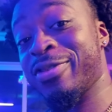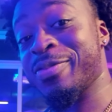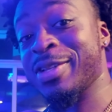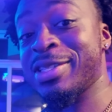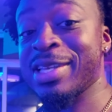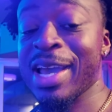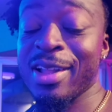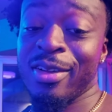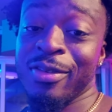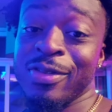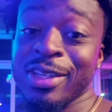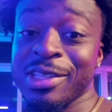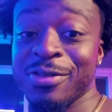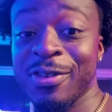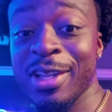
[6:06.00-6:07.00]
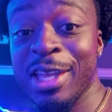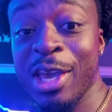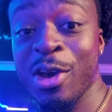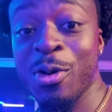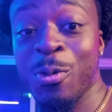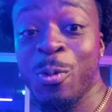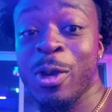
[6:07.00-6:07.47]
from the title of this
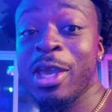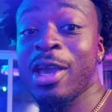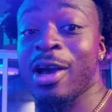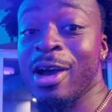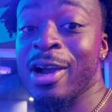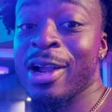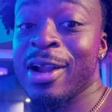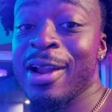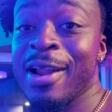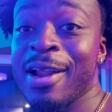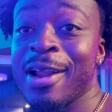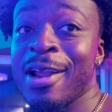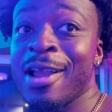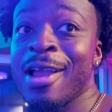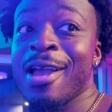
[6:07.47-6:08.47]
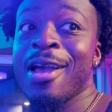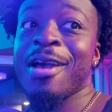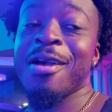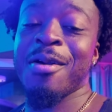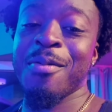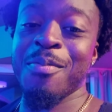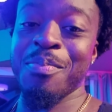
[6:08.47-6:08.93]
video, we are
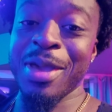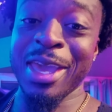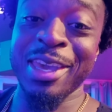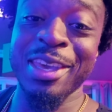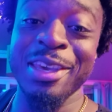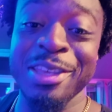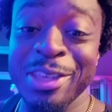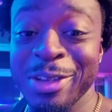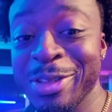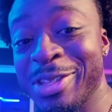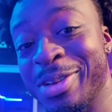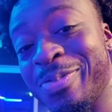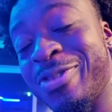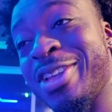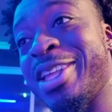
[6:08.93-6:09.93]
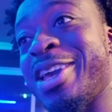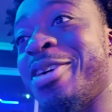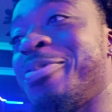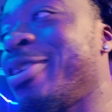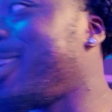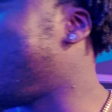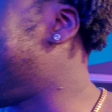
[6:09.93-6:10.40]
making a YouTube video
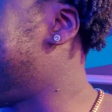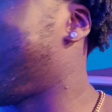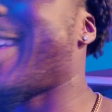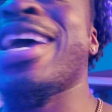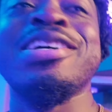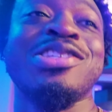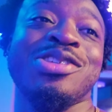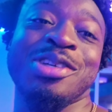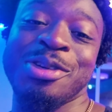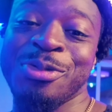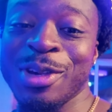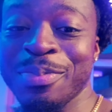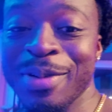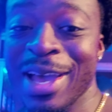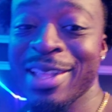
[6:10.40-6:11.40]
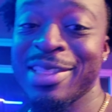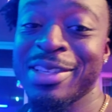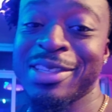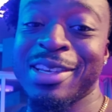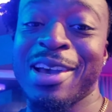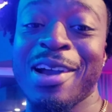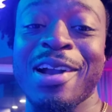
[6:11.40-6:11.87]
because actually we bought
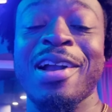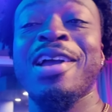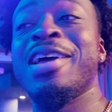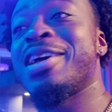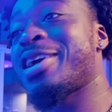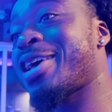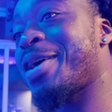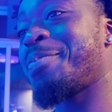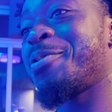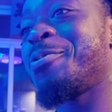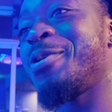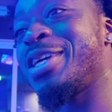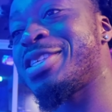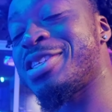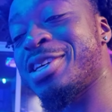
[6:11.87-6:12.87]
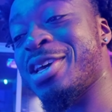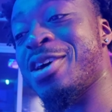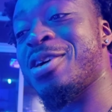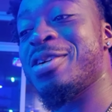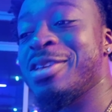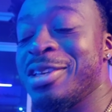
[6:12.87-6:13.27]
this car a couple weeks ago.